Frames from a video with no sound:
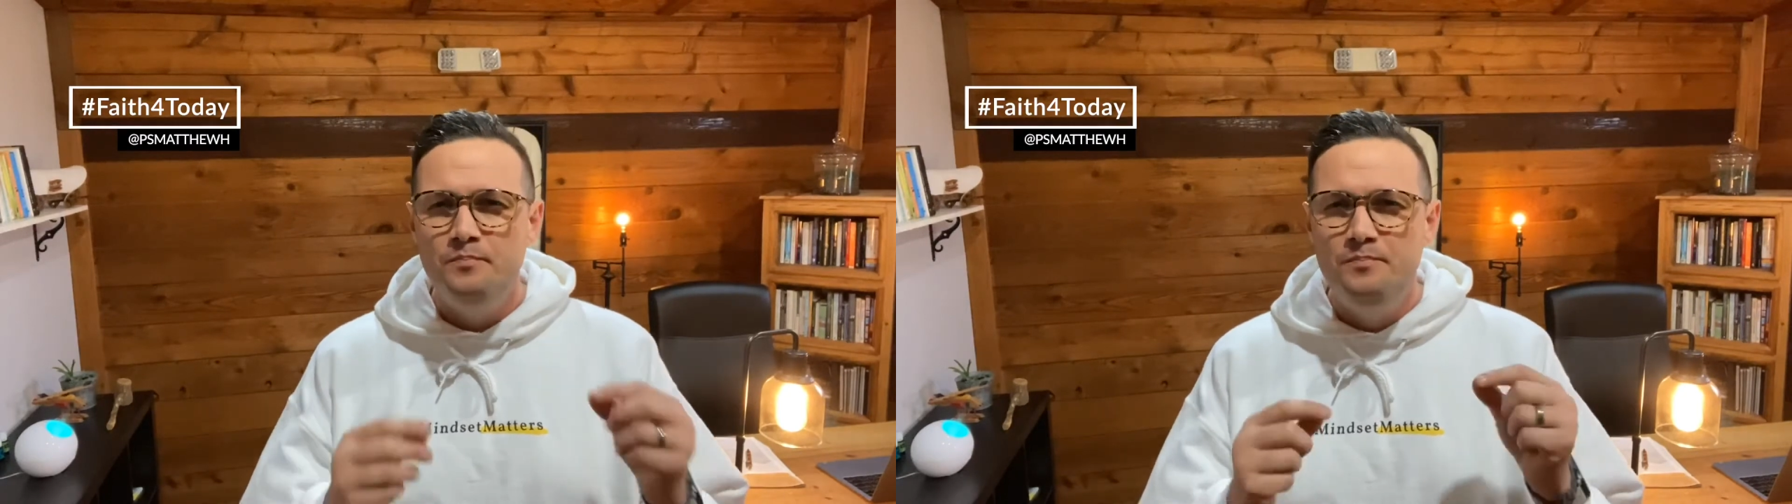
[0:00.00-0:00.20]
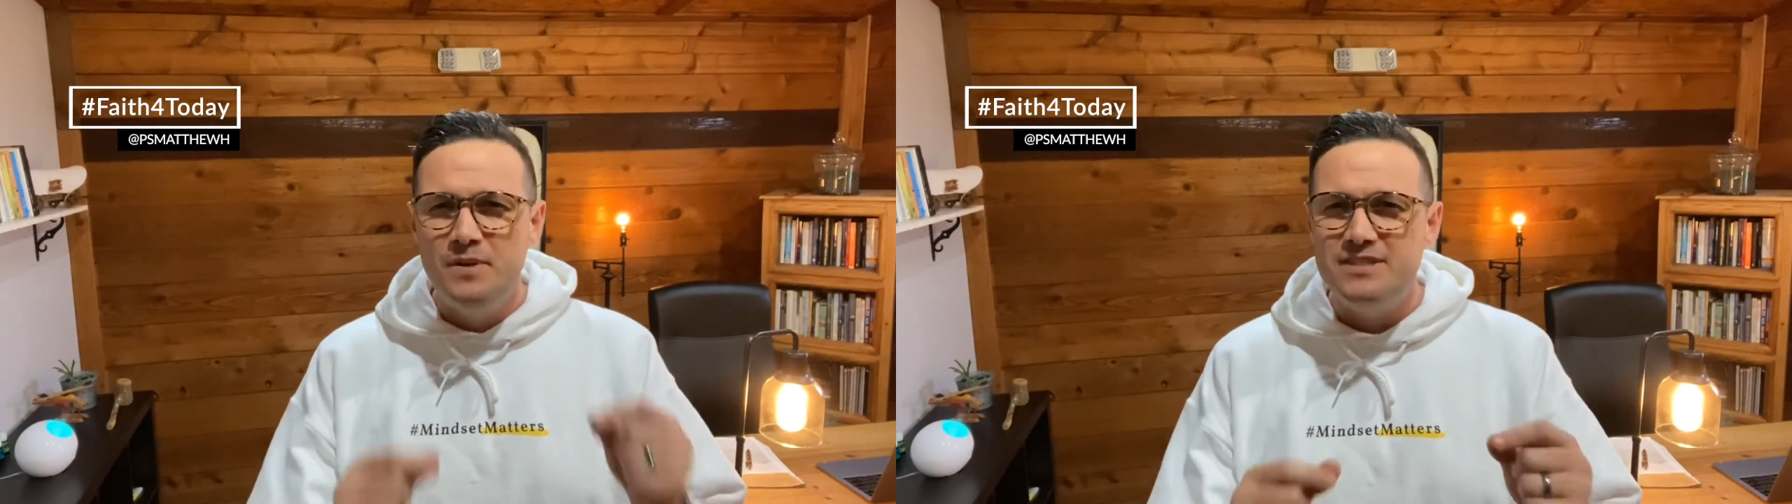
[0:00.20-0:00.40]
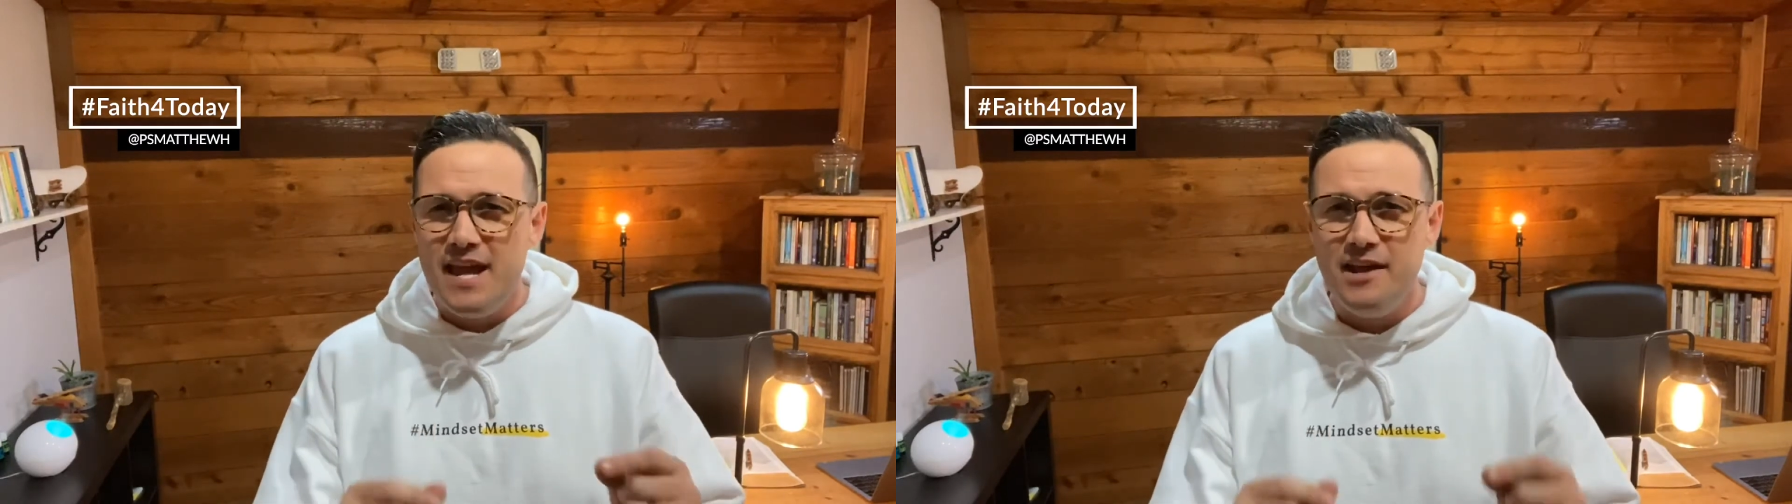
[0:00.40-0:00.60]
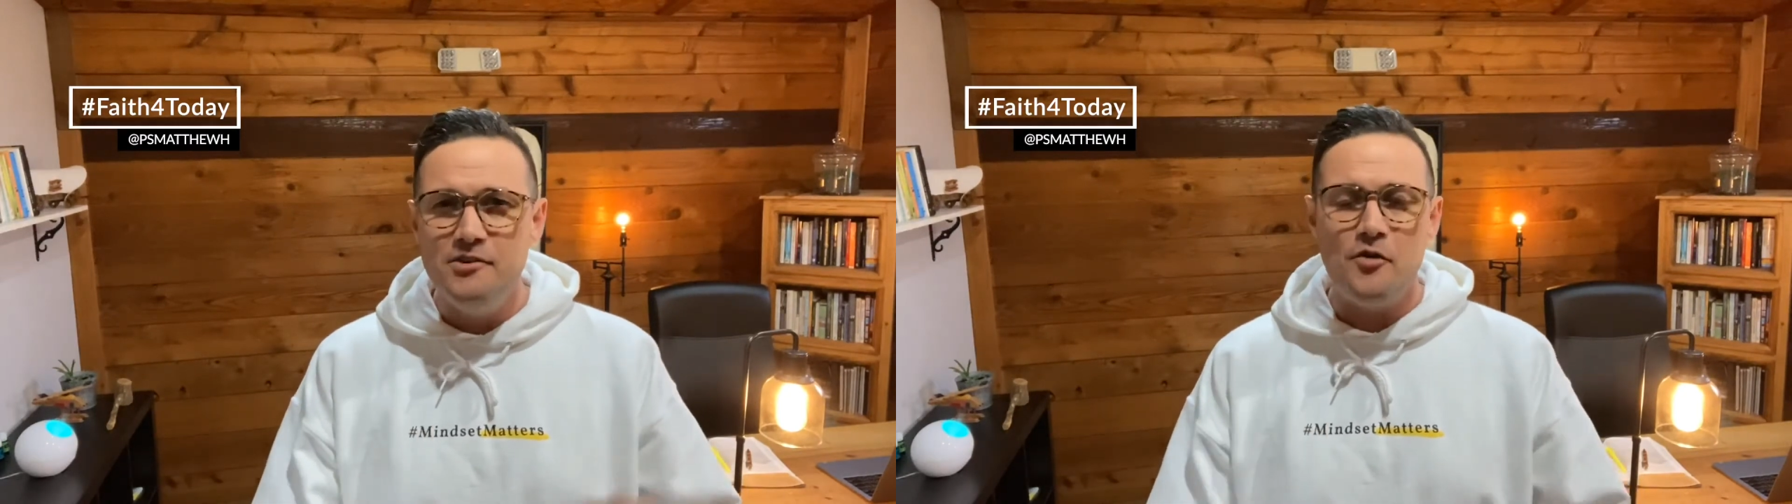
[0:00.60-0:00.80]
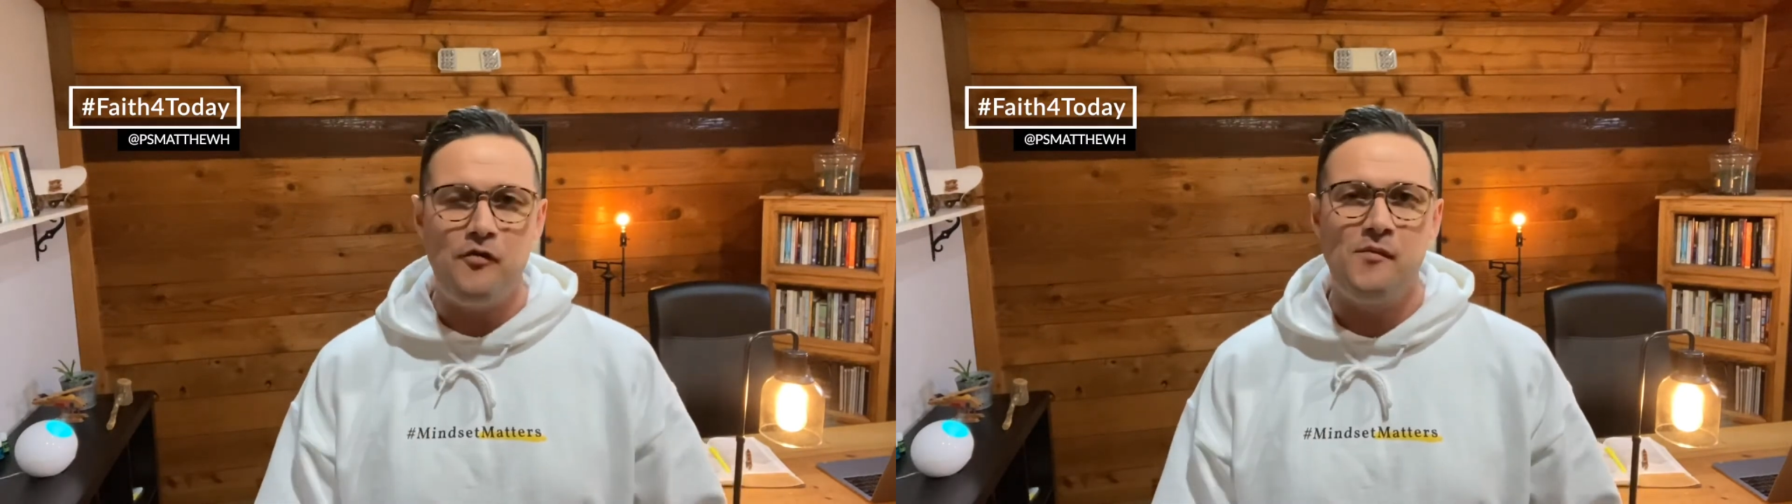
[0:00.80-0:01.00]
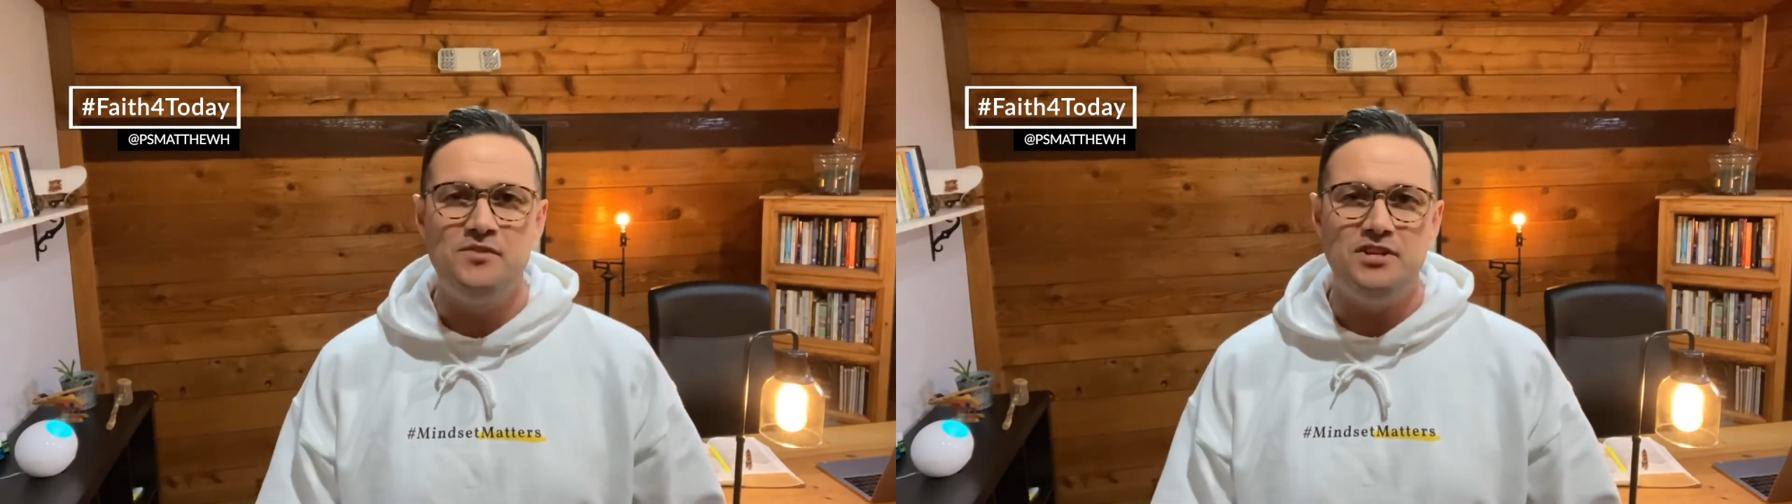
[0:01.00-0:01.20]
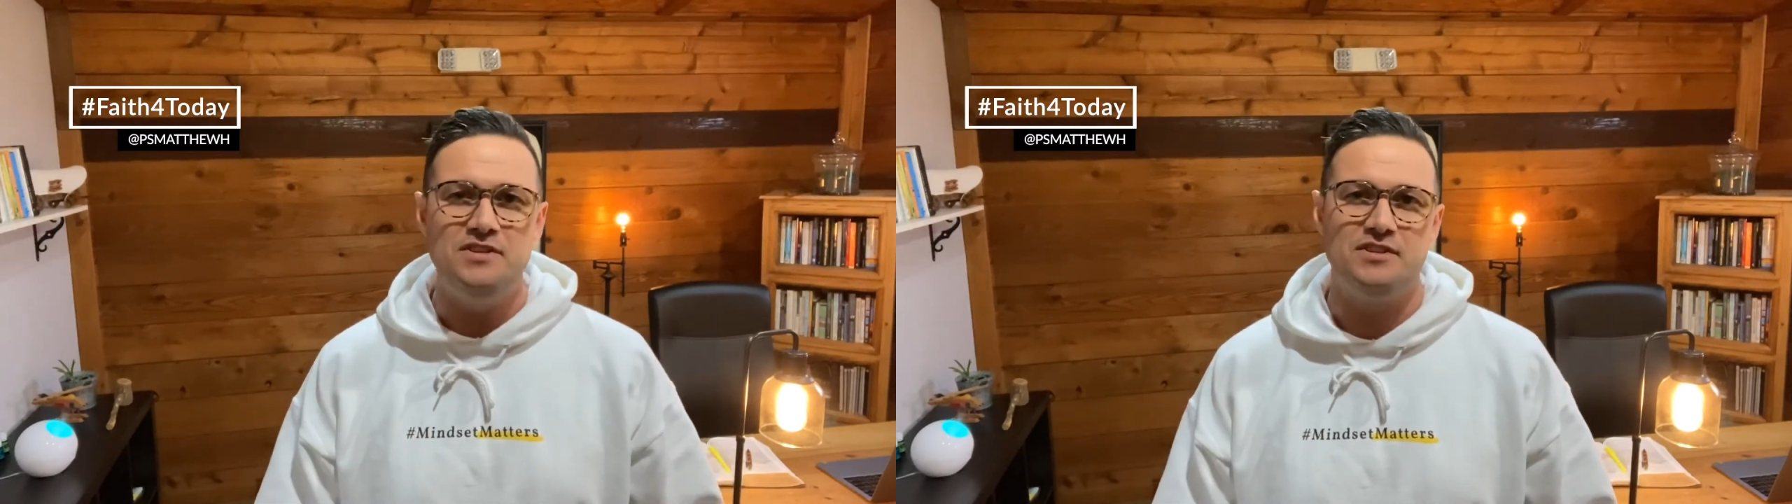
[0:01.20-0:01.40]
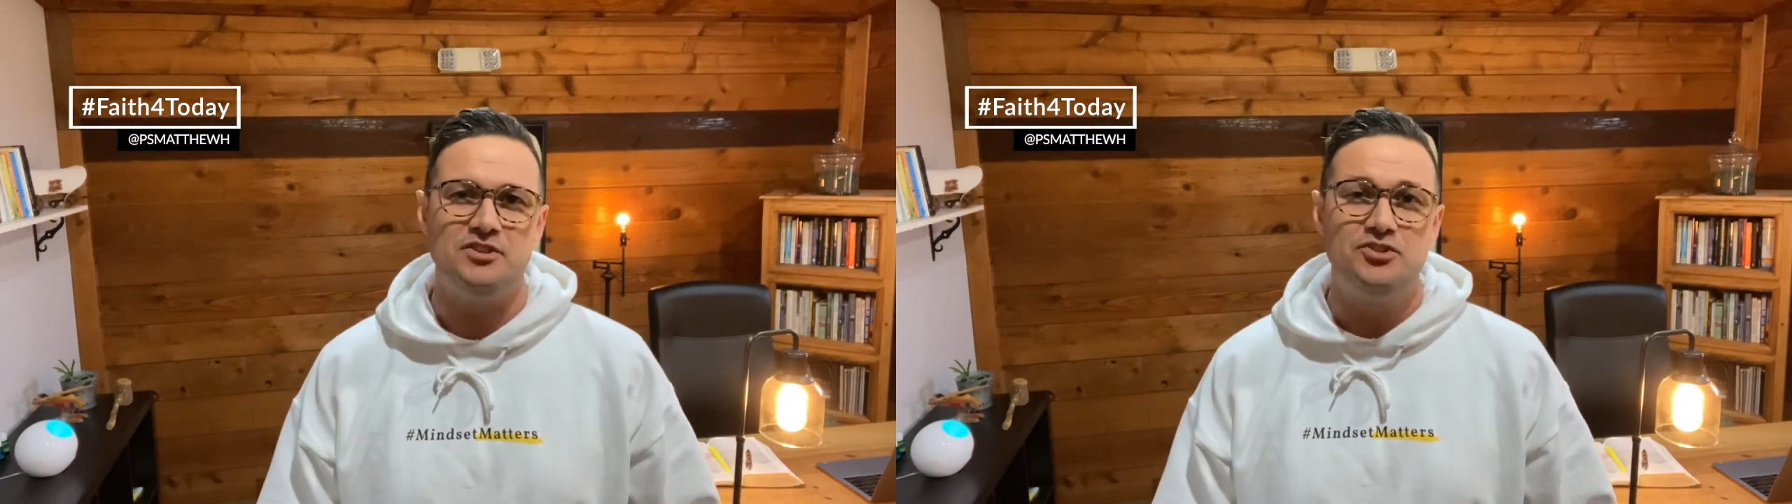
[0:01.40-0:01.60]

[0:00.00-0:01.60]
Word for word: but take a note from Jesus.